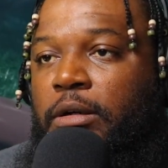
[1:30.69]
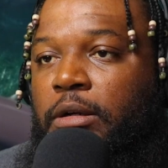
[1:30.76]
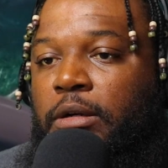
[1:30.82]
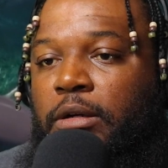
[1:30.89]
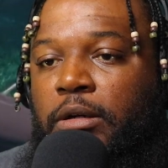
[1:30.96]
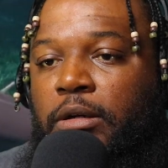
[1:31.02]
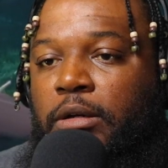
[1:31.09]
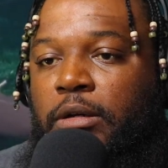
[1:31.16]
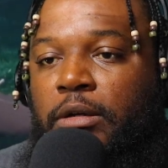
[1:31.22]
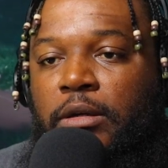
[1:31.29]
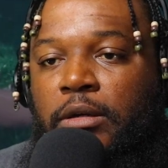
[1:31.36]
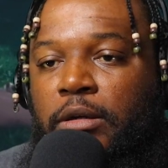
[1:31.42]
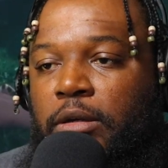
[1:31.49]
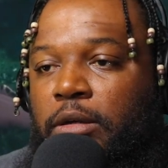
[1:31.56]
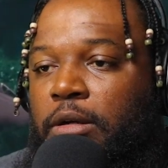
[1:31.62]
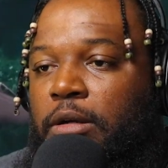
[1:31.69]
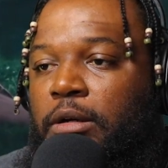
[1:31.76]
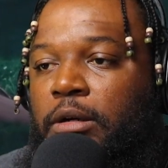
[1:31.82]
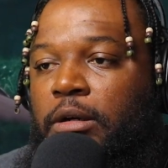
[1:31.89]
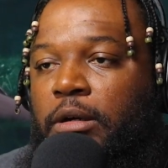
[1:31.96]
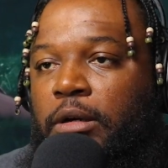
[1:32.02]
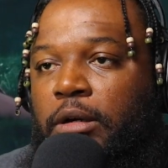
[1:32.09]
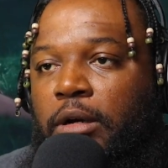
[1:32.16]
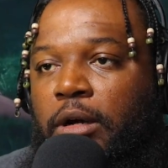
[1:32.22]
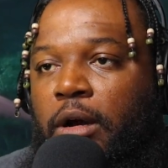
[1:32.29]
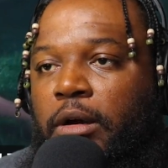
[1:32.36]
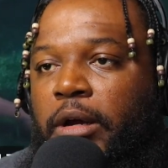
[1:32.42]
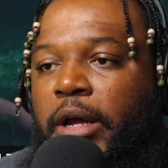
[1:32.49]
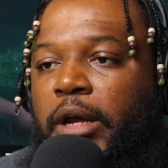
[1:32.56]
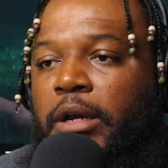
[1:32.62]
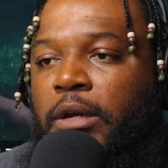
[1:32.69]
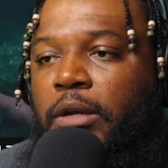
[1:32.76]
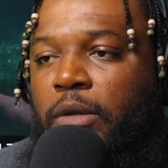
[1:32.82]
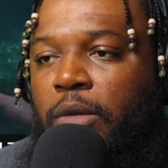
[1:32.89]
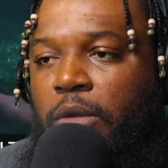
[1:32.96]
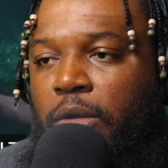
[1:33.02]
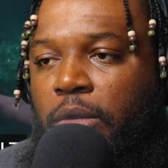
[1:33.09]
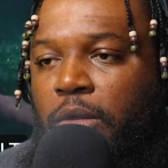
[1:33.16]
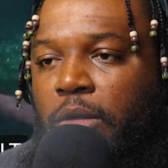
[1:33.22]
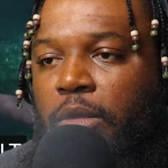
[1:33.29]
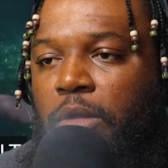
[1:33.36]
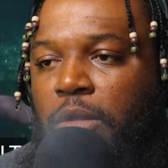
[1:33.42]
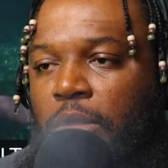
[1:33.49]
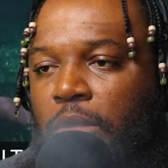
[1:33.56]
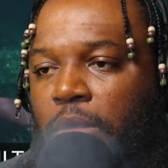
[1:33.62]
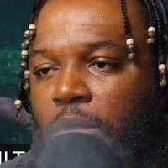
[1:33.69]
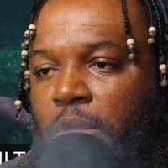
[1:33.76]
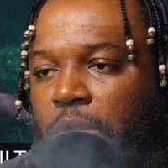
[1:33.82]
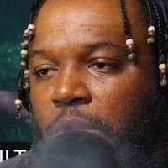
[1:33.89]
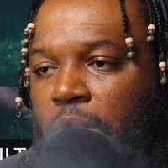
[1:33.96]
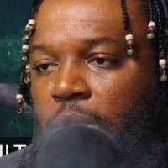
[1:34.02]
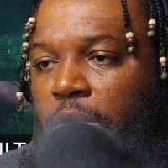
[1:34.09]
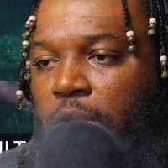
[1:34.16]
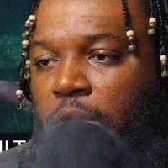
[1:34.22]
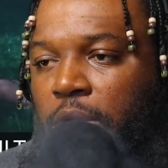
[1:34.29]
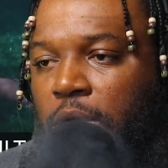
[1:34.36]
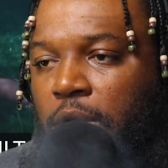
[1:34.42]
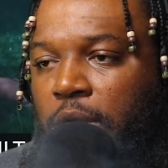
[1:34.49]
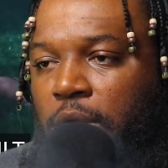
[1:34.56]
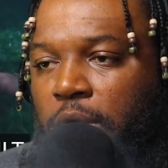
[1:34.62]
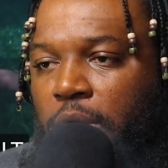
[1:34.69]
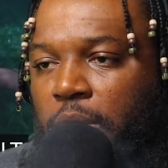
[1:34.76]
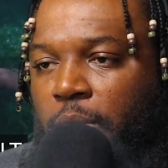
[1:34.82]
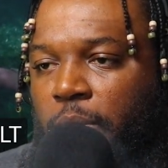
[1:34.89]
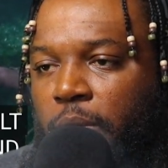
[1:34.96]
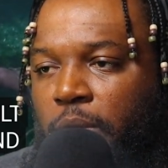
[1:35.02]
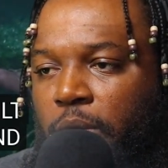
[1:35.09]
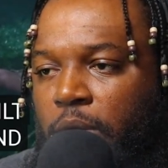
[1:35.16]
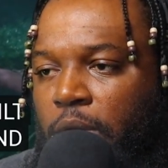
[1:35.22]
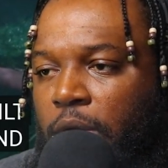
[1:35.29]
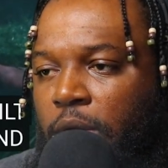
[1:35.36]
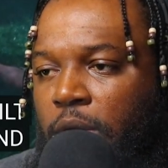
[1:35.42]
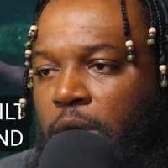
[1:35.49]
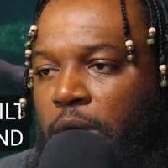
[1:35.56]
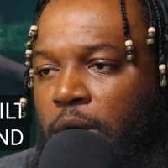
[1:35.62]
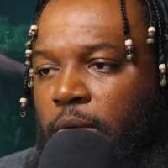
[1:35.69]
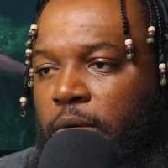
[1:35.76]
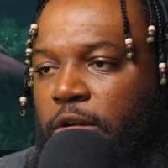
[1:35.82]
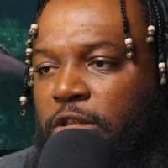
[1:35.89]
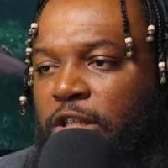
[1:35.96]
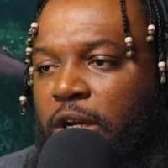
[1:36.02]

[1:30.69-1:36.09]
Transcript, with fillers: asking how you're doing now. Okay. The castle built of people you pretend to care about. Real